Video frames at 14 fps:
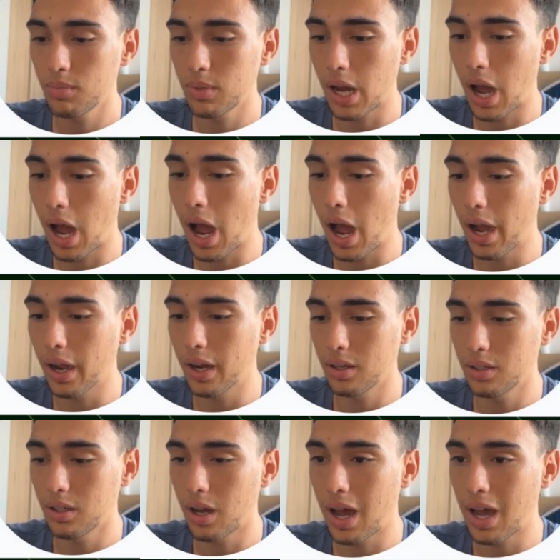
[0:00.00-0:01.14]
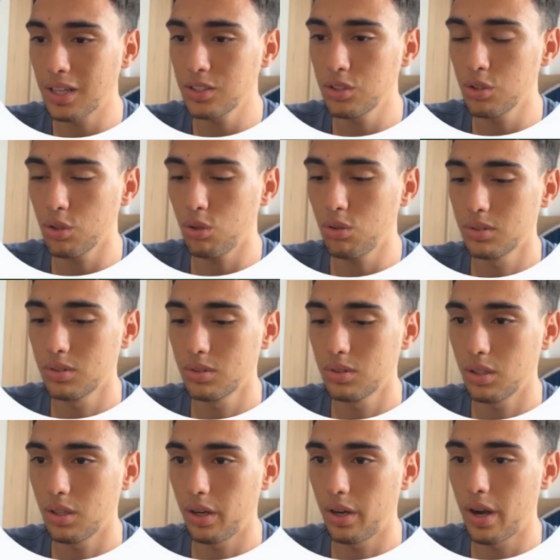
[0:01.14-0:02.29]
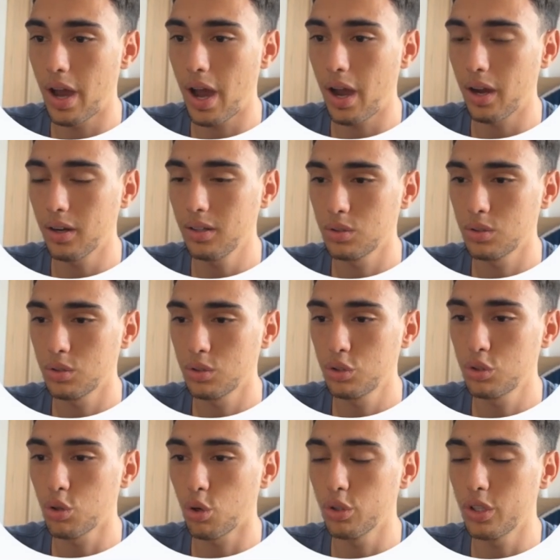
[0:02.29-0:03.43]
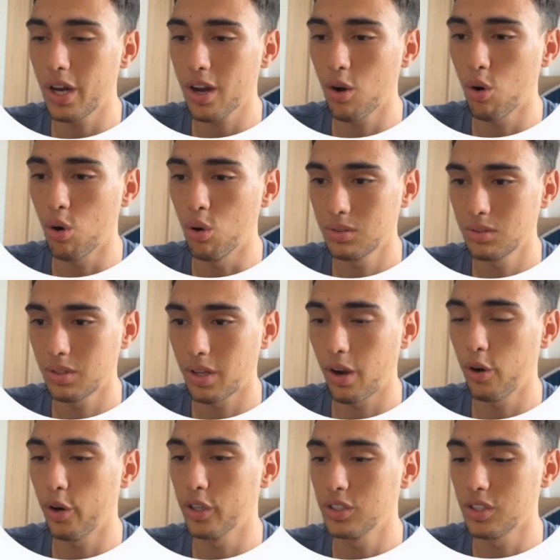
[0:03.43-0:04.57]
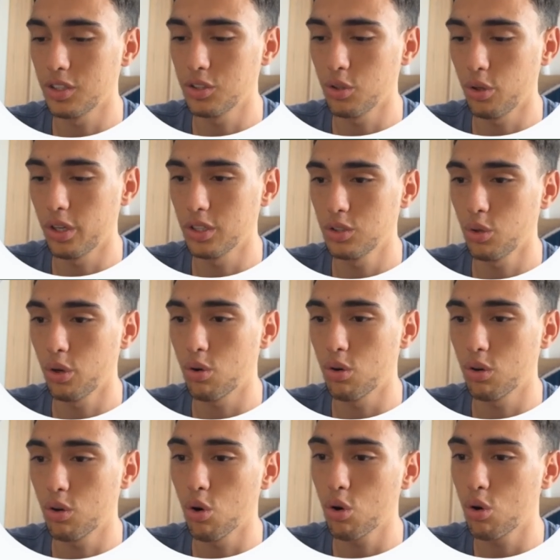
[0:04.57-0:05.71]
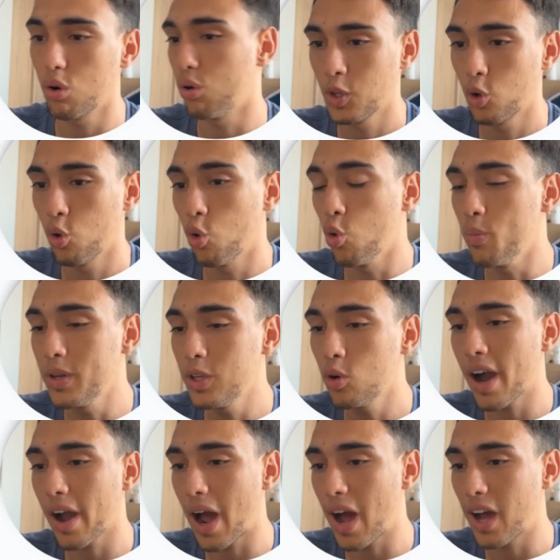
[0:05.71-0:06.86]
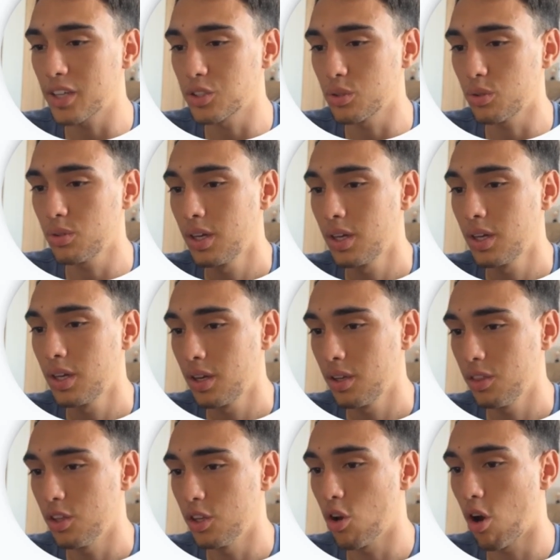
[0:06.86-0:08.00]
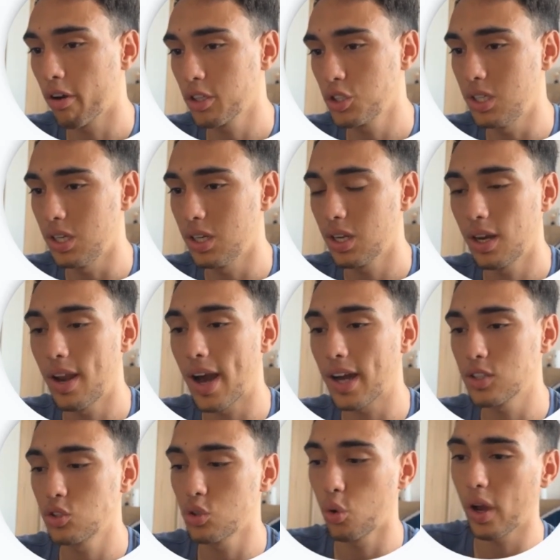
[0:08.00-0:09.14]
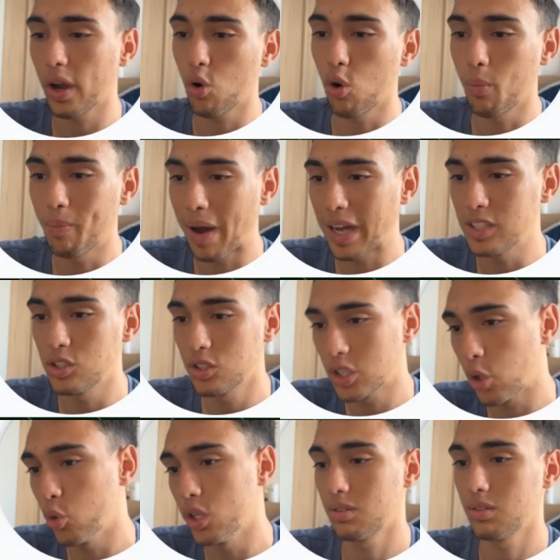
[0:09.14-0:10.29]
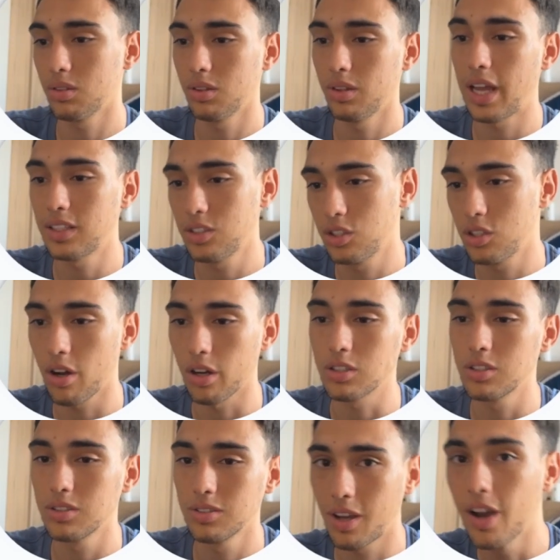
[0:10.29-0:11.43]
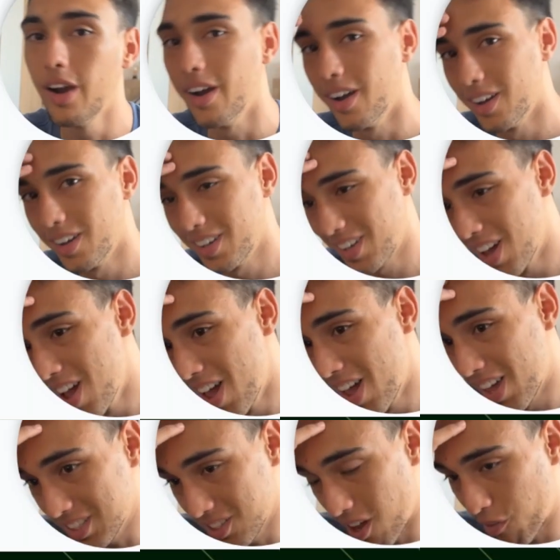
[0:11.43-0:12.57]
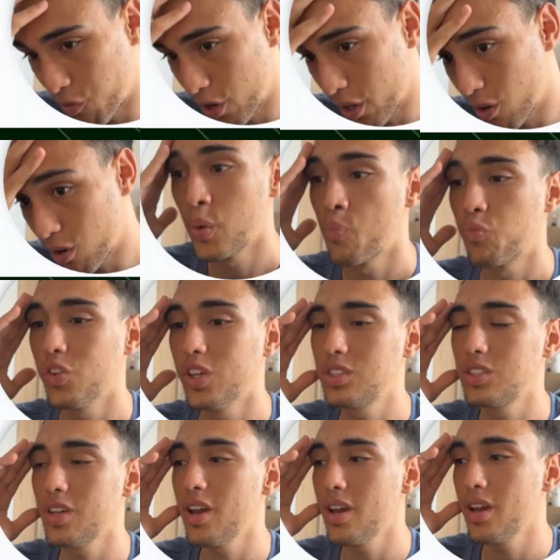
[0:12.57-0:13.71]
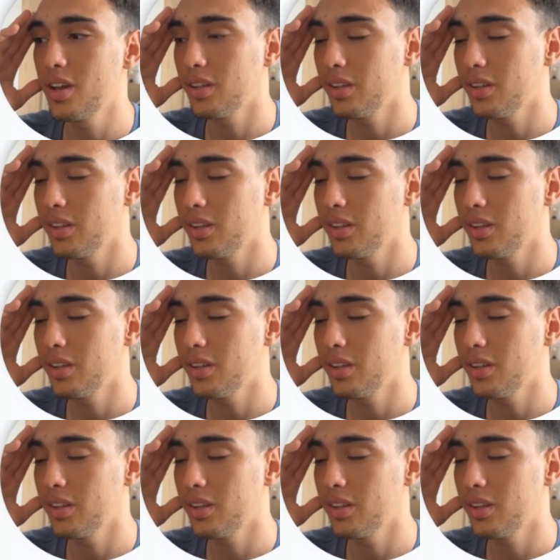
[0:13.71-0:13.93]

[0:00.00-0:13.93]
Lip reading: ang aso ng soda ko. I don't know how to say soda ko, koko. Uminom ang aso, the dog is drinking ng soda ko, my soda. That sucks. That's not fun at all. Let's do